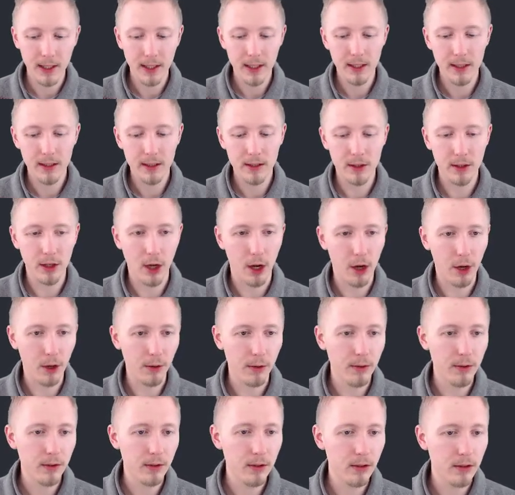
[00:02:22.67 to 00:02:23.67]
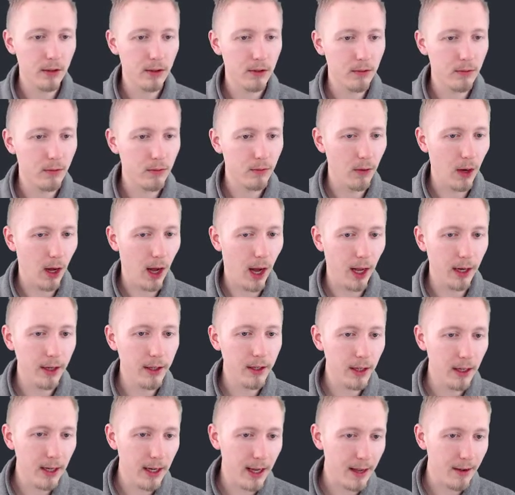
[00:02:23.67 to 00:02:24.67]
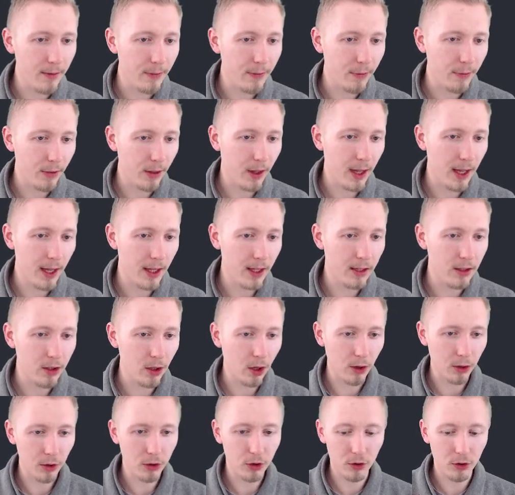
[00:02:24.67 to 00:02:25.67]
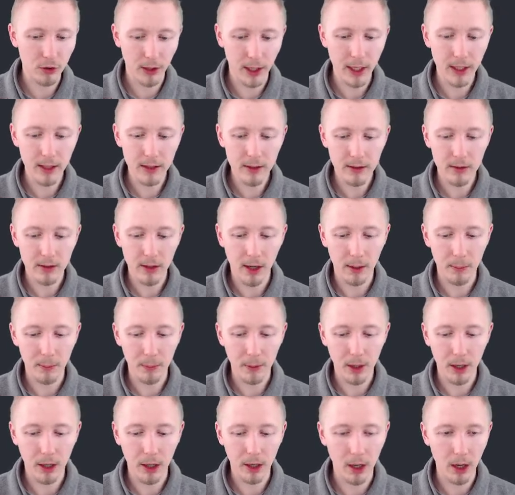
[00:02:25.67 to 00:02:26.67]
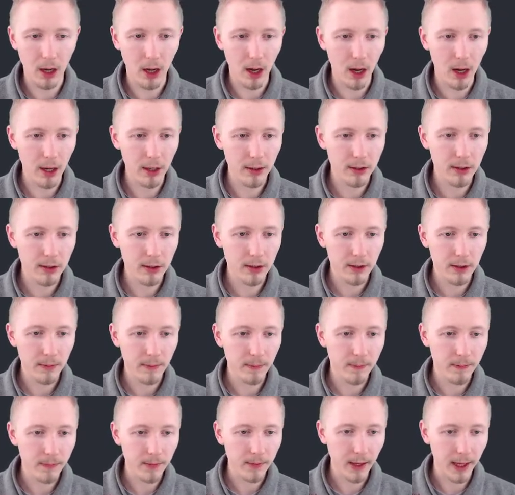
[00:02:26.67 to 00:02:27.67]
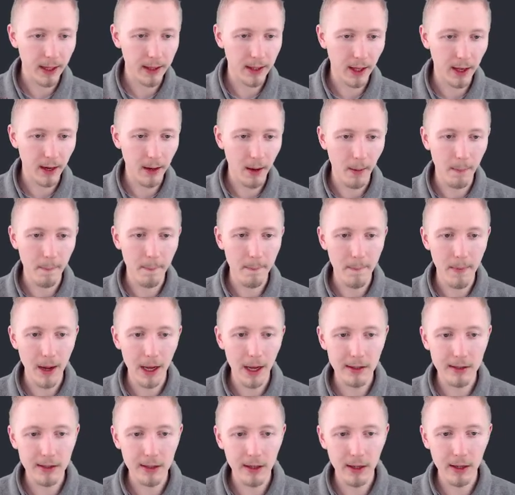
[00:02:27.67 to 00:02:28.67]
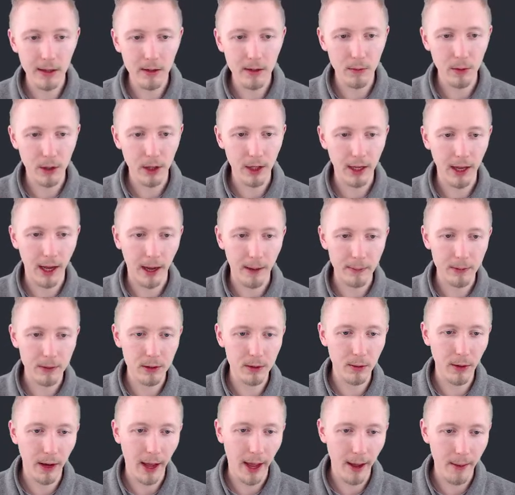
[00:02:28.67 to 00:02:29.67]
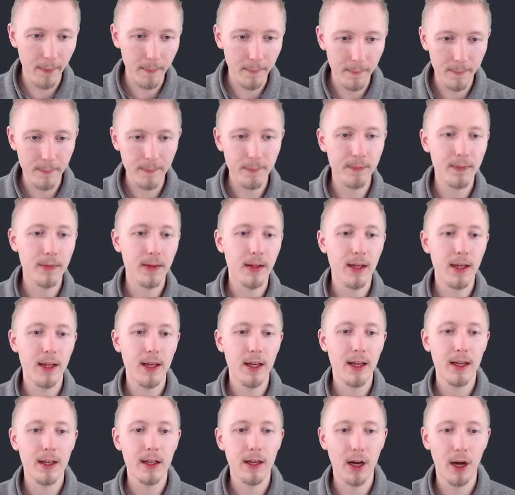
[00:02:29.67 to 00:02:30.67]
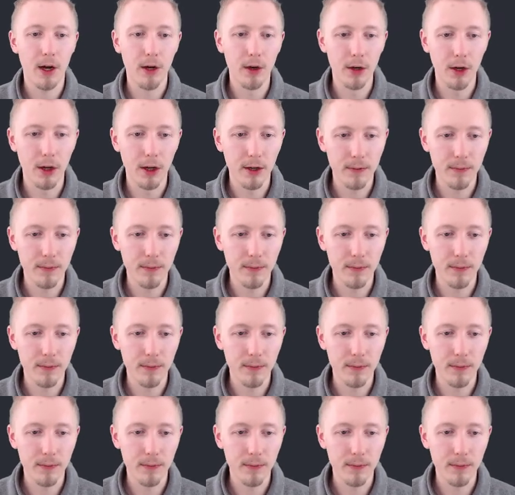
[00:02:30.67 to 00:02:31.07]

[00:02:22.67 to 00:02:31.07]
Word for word: So underneath the doc string, type class and then a meta with a capital M colon.